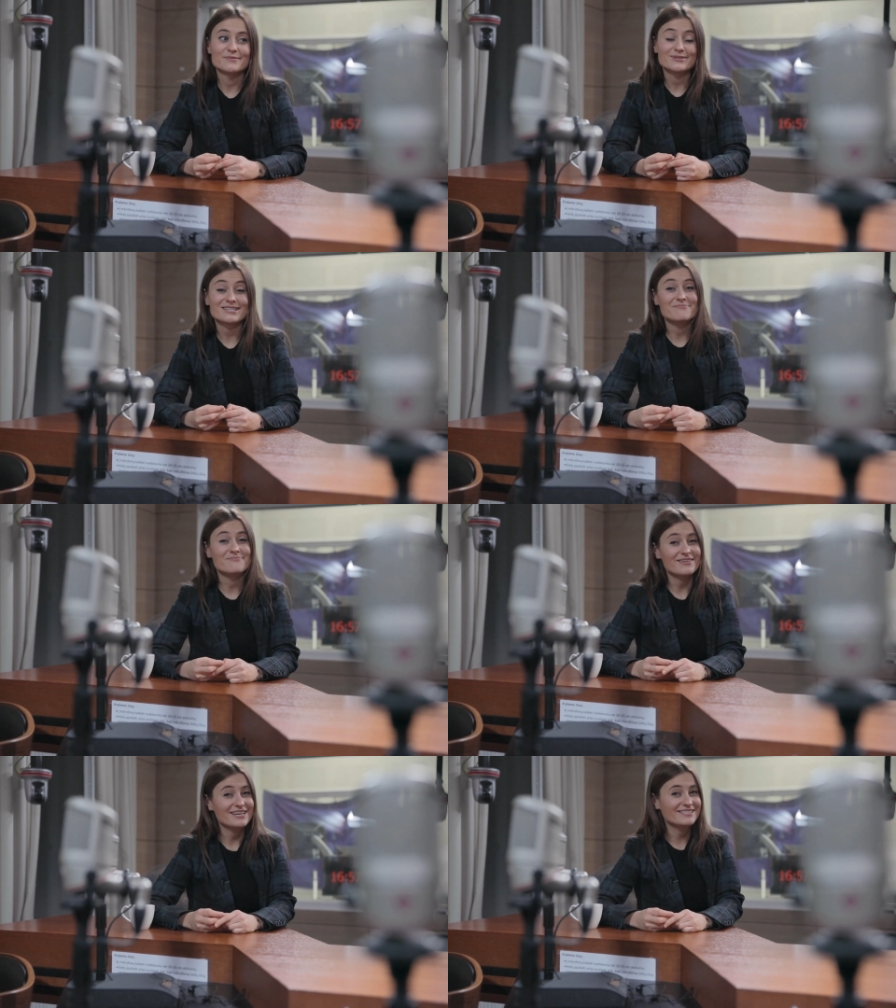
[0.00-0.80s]
the most
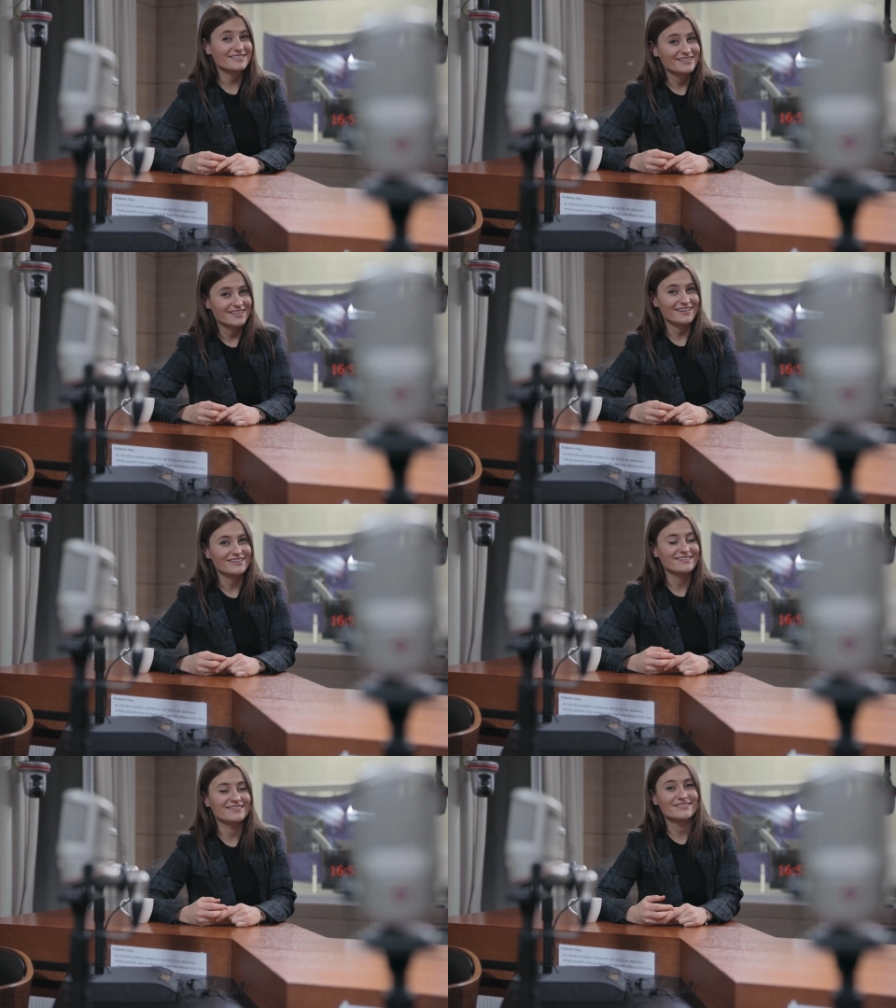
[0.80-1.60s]
amazing
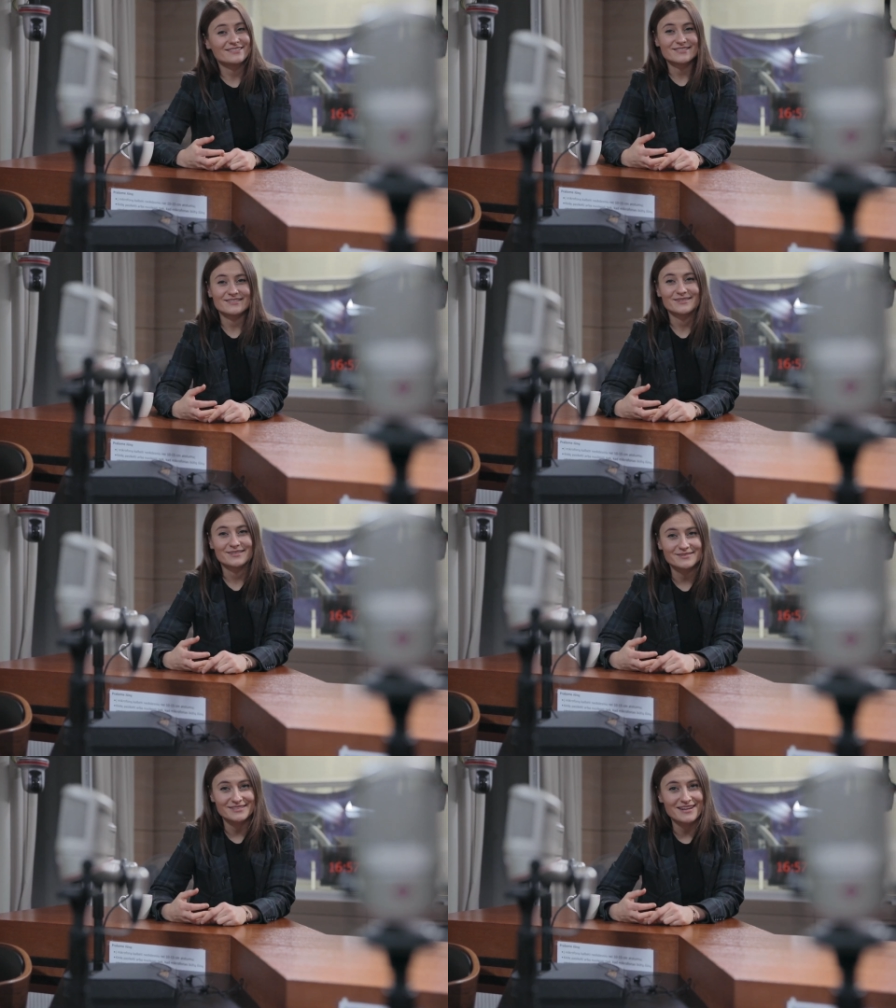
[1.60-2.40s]
thing in this
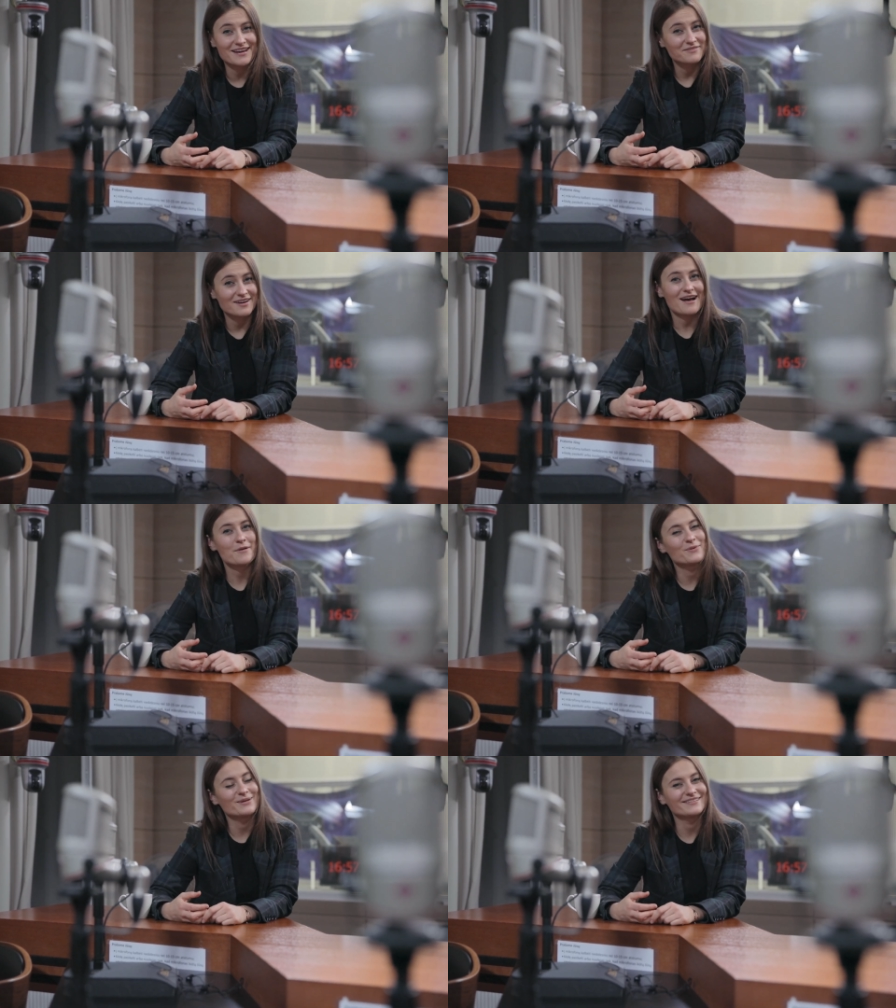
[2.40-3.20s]
studio that ever
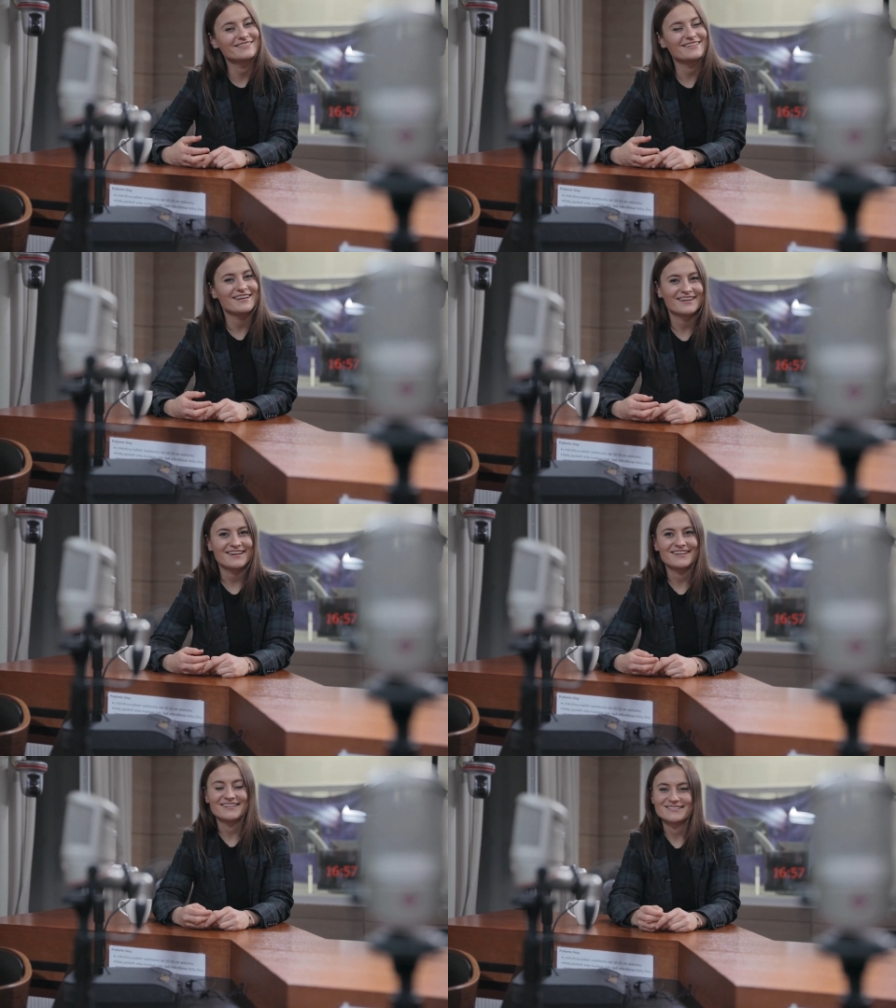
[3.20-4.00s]
happened, that
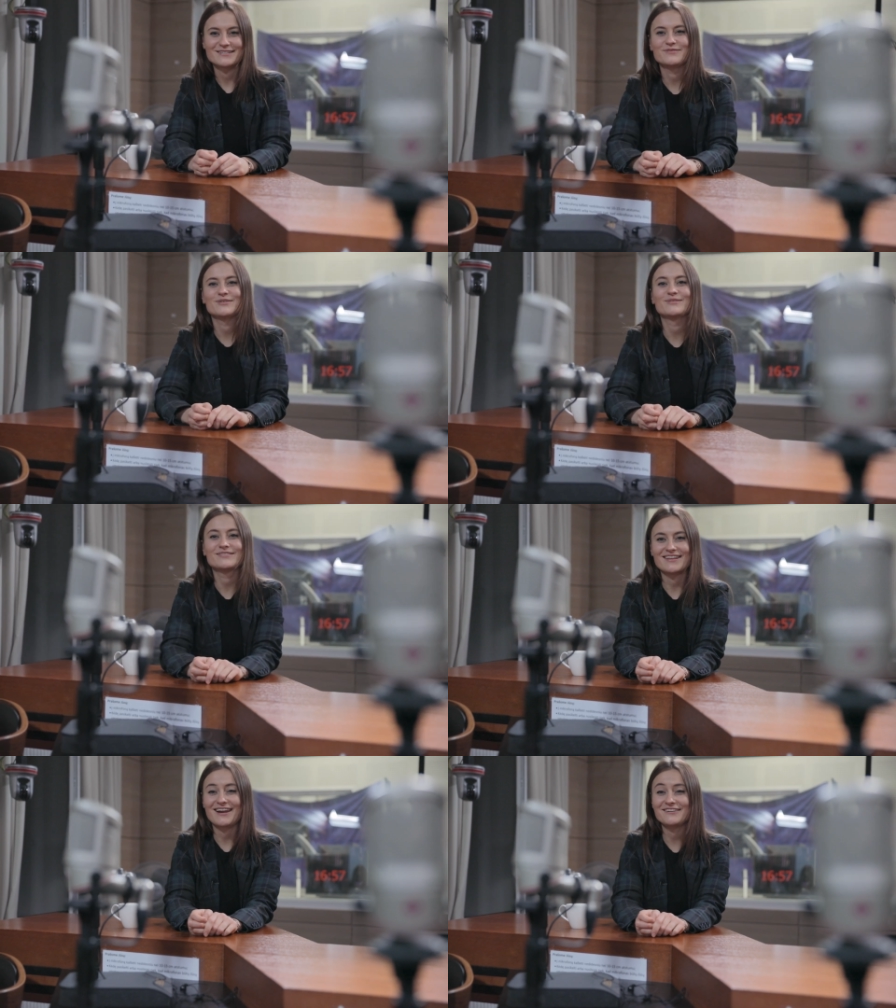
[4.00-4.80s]
I interviewed
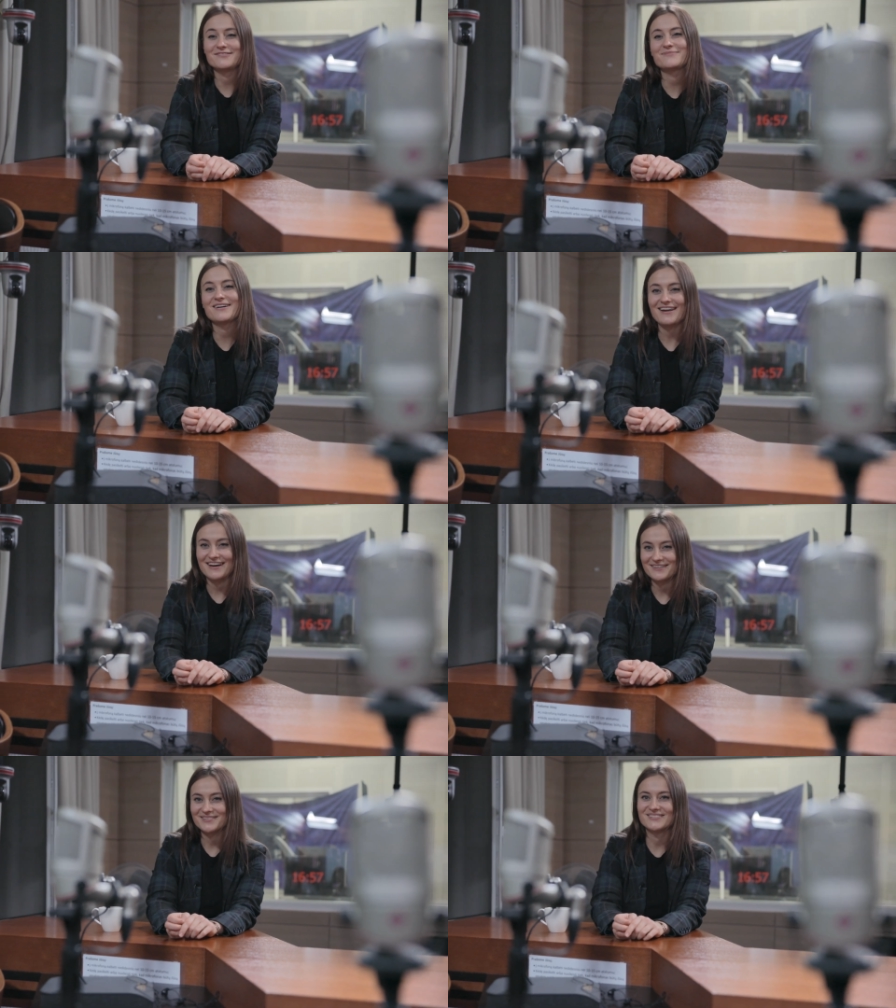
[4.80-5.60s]
the love of my
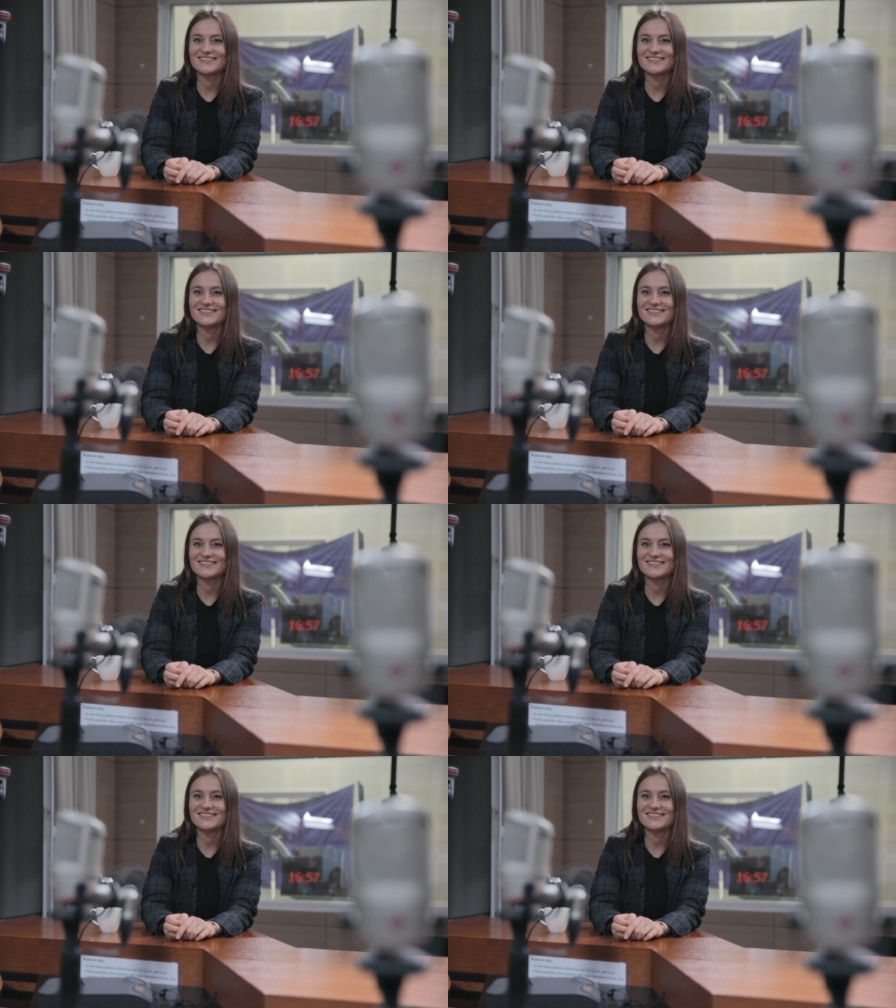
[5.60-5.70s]
life,